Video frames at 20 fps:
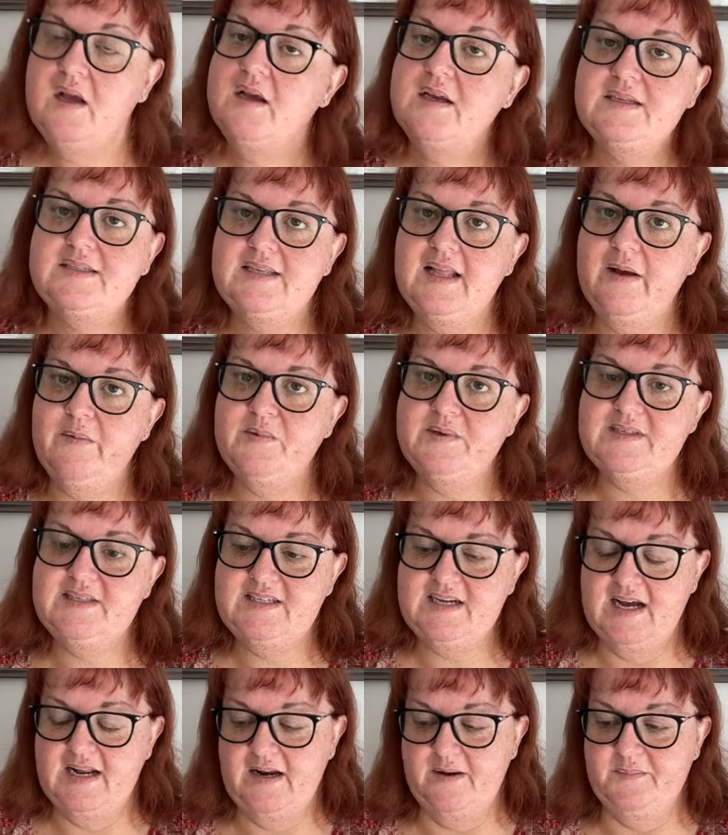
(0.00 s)
So that was
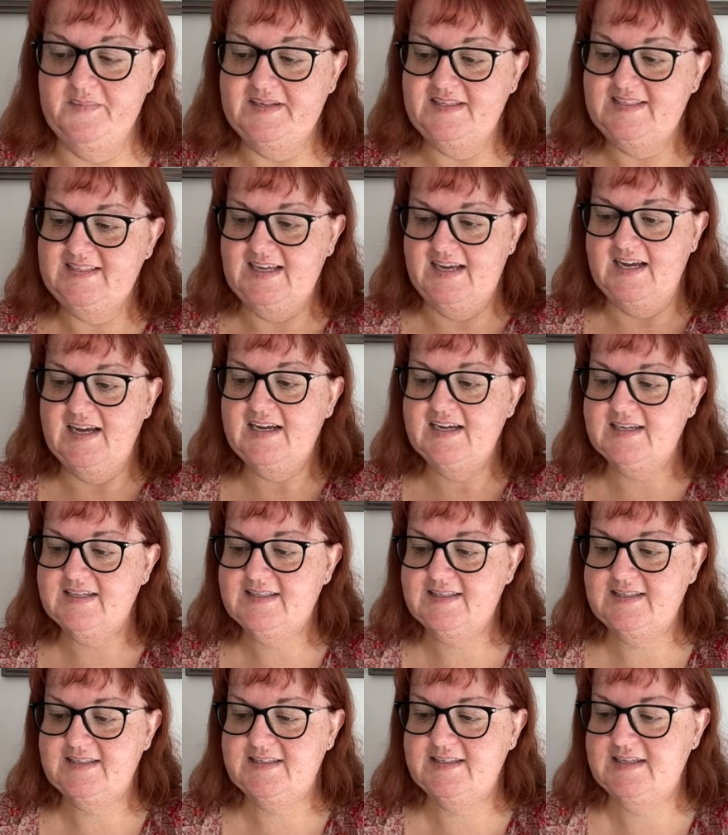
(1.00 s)
start number
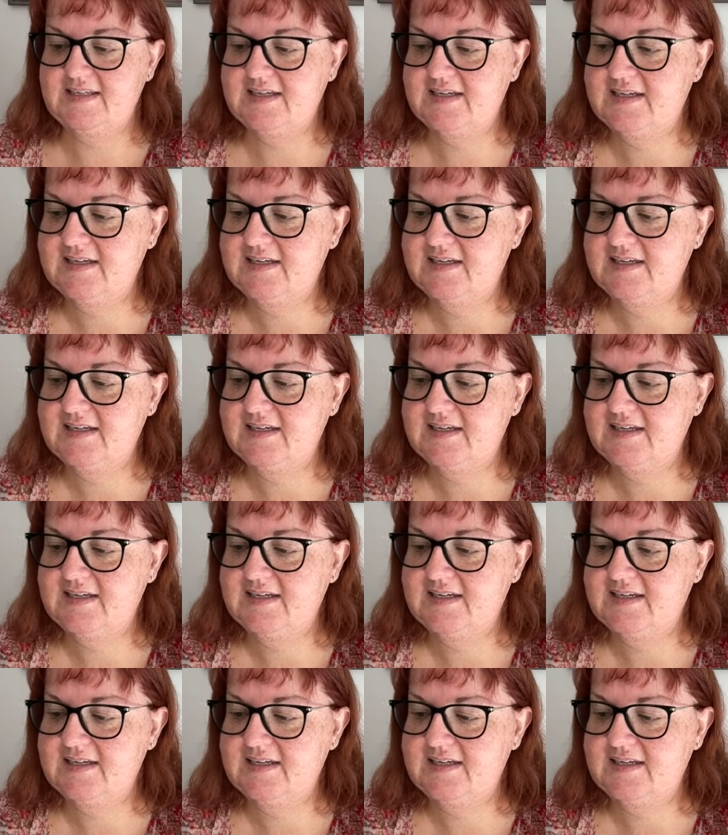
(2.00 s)
six.